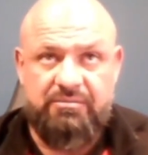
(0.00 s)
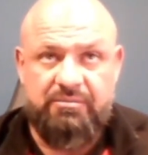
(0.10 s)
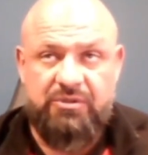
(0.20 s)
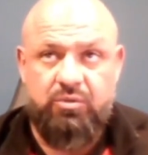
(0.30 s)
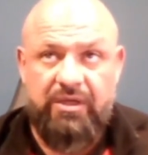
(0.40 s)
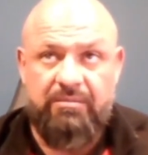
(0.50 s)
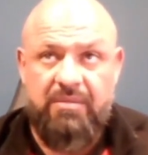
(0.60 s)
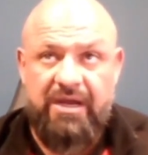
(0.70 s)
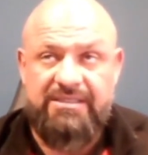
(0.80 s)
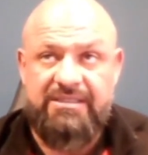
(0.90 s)
between
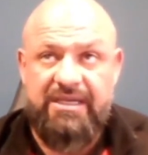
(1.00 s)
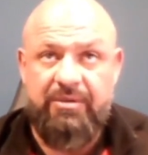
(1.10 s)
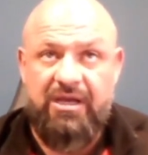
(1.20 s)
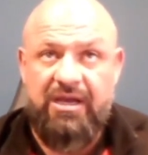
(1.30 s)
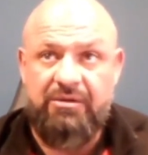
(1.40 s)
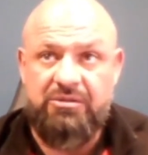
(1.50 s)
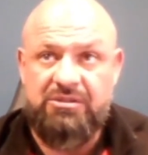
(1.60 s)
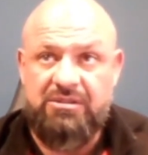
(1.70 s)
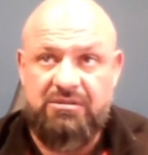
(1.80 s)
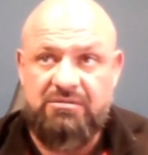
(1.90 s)
my team and I, it
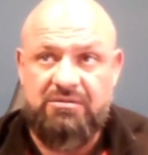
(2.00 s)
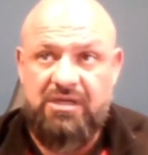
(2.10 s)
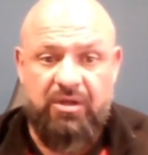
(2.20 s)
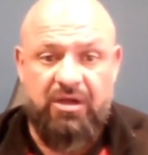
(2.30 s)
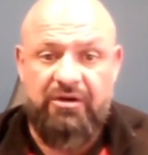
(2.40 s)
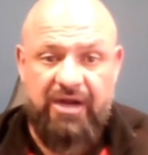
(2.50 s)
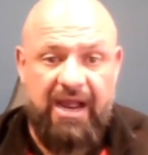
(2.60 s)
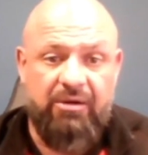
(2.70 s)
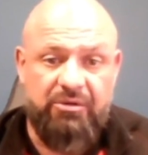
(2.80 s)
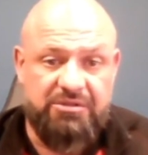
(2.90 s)
was a couple hundred
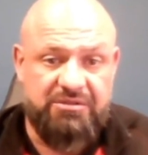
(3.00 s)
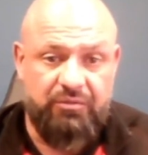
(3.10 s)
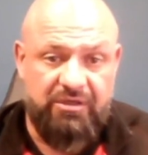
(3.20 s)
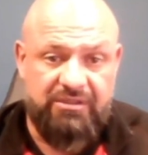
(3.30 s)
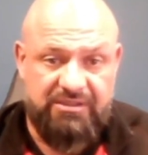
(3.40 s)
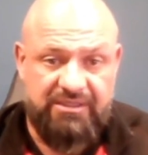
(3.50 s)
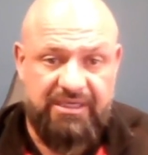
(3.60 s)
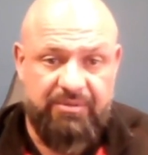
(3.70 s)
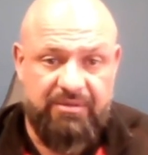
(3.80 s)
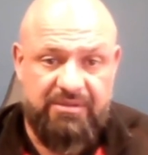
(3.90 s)
hours of work to
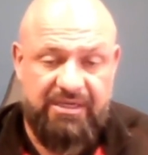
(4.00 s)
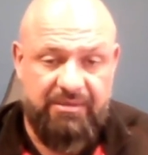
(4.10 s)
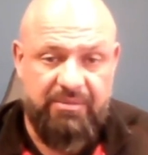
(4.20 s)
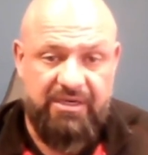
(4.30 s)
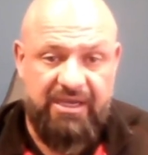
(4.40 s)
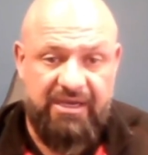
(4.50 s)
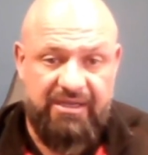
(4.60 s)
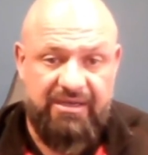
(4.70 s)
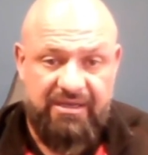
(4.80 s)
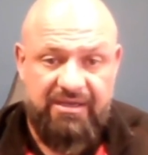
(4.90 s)
keep it to get it
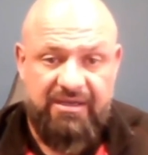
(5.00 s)
mitigated.